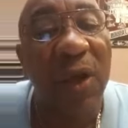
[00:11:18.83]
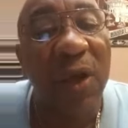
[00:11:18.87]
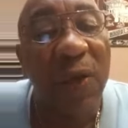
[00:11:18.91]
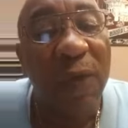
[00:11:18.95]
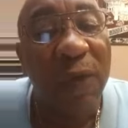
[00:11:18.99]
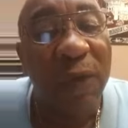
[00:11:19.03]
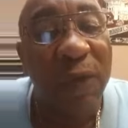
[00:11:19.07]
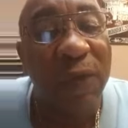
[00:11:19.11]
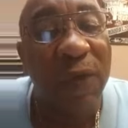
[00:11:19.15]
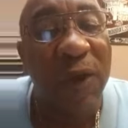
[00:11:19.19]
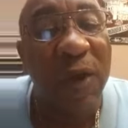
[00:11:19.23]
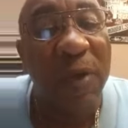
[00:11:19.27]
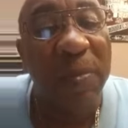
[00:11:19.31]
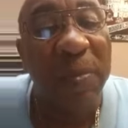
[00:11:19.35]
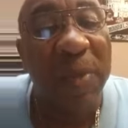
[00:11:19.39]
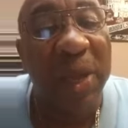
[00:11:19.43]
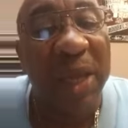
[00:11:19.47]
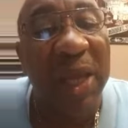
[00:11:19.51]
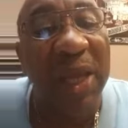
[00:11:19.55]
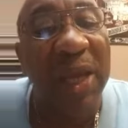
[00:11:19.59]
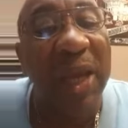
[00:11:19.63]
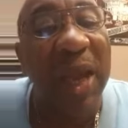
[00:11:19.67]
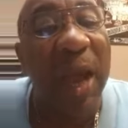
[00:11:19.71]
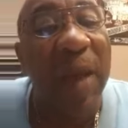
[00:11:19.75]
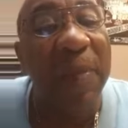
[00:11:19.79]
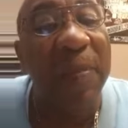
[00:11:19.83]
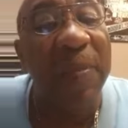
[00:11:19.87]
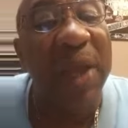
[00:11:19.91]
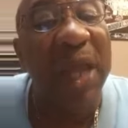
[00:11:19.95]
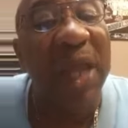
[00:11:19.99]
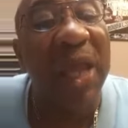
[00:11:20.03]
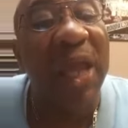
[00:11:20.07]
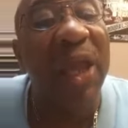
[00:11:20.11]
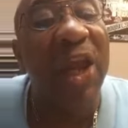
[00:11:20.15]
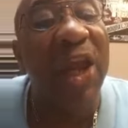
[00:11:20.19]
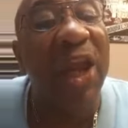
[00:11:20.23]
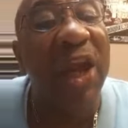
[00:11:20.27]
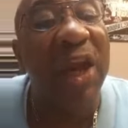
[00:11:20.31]
for me. And I'm
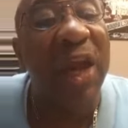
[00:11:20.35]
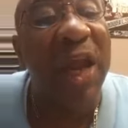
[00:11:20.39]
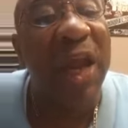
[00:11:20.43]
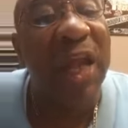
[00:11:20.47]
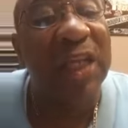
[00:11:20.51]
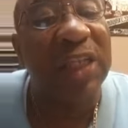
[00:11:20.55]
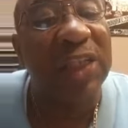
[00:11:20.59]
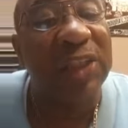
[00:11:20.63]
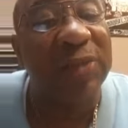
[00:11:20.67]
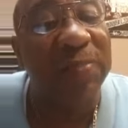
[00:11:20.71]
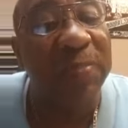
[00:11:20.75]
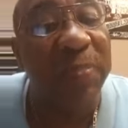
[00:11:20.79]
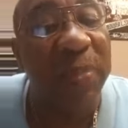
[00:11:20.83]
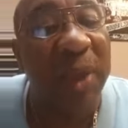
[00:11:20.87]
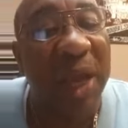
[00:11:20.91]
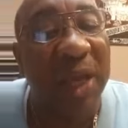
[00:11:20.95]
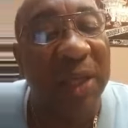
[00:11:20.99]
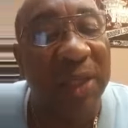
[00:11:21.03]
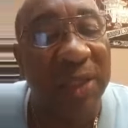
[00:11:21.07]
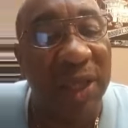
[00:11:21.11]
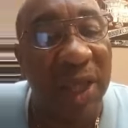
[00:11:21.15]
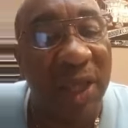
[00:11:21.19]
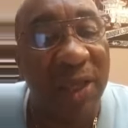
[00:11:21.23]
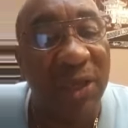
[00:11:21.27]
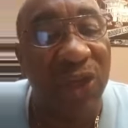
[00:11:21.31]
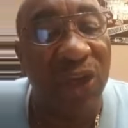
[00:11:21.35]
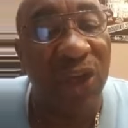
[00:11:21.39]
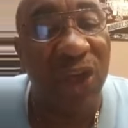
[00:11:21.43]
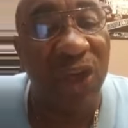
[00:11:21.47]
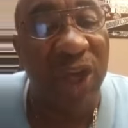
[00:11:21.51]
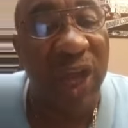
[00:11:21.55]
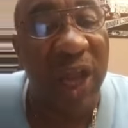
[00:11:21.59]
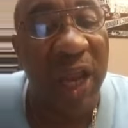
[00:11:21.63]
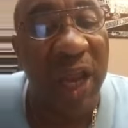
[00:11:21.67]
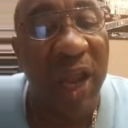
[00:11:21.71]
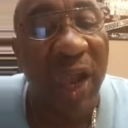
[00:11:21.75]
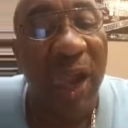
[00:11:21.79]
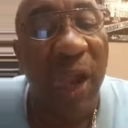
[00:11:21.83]
here expecting to
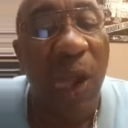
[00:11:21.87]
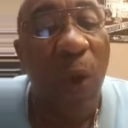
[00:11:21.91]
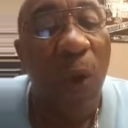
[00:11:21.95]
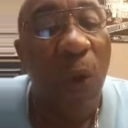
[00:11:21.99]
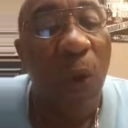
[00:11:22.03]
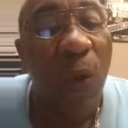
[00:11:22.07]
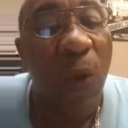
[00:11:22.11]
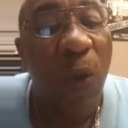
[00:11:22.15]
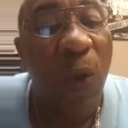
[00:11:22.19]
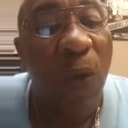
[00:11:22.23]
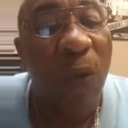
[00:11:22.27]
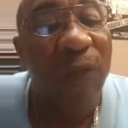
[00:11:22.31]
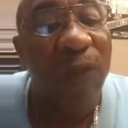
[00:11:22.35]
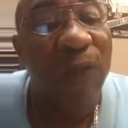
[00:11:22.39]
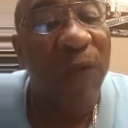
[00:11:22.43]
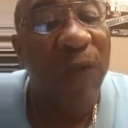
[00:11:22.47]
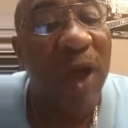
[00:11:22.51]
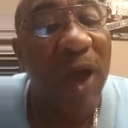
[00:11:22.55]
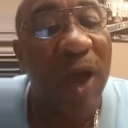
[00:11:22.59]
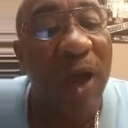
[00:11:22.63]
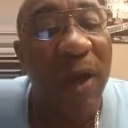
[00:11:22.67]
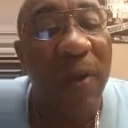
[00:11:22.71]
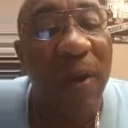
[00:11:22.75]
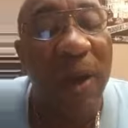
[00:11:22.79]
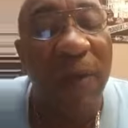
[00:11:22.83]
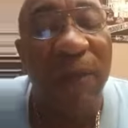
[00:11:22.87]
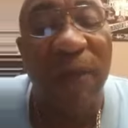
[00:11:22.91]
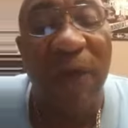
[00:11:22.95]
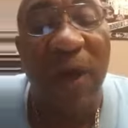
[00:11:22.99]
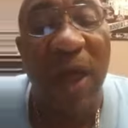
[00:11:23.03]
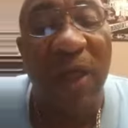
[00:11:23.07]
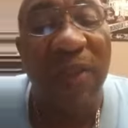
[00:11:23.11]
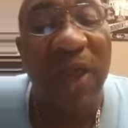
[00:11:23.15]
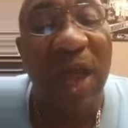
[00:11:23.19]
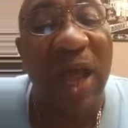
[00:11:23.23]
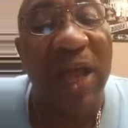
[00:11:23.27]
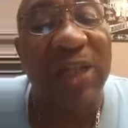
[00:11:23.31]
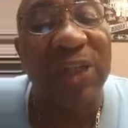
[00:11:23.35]
today. Oh, uh,
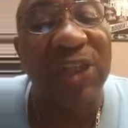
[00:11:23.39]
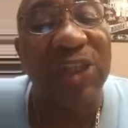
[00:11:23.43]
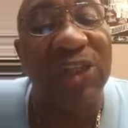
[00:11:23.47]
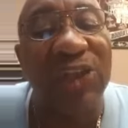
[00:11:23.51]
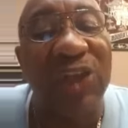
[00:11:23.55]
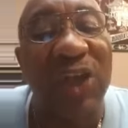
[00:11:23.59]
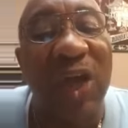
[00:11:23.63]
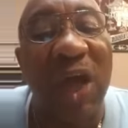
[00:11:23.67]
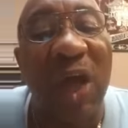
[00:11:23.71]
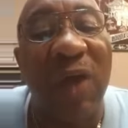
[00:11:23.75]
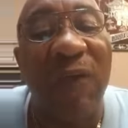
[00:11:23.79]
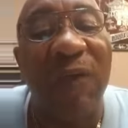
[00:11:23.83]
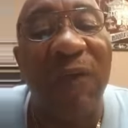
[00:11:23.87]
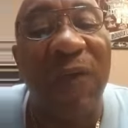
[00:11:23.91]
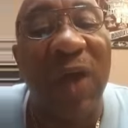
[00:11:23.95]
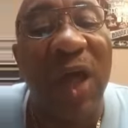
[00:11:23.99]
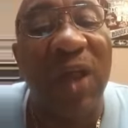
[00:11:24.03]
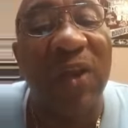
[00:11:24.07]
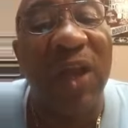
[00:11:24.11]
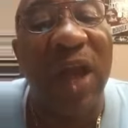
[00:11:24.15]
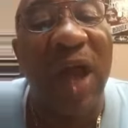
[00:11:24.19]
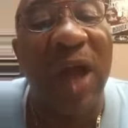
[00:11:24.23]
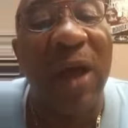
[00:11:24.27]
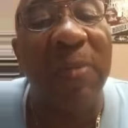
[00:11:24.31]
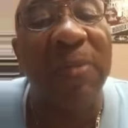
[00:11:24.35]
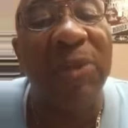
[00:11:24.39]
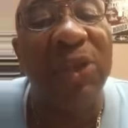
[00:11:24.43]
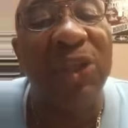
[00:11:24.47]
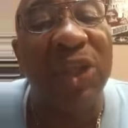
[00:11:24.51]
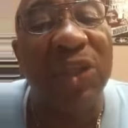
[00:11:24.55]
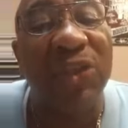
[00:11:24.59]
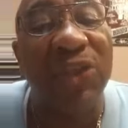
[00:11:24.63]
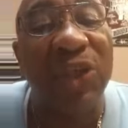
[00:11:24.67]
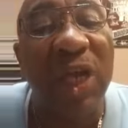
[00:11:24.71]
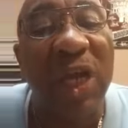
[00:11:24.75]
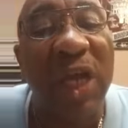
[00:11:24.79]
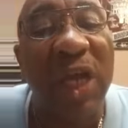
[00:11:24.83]
Father, I just, uh, Father, I'm just